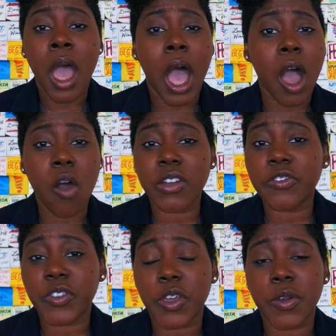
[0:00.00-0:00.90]
uh,
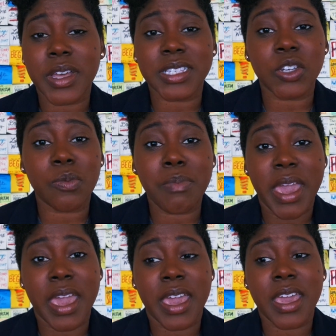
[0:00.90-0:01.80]
on view until
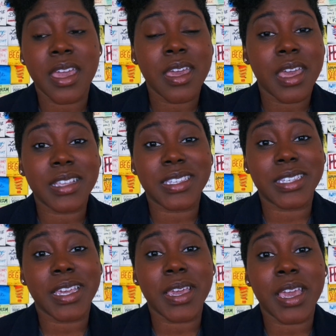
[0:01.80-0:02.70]
May, and
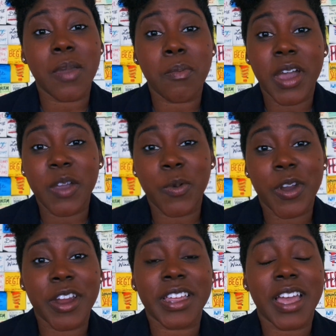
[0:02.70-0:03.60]
see my
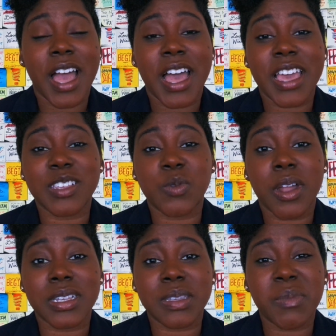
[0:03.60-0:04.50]
work uh, as
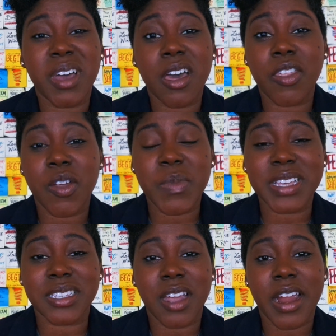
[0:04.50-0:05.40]
well as some other
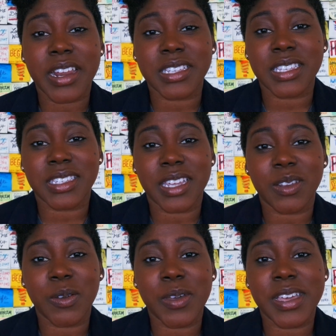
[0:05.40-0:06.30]
amazing artists in St.
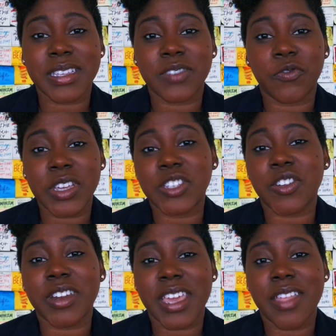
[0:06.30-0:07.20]
Louis
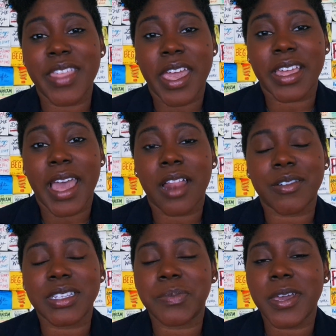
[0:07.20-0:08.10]
featured in that
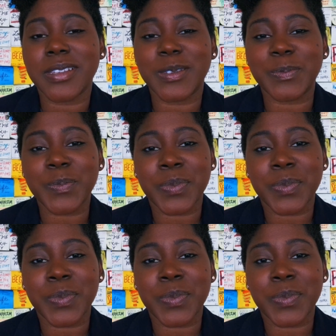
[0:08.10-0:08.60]
gallery space.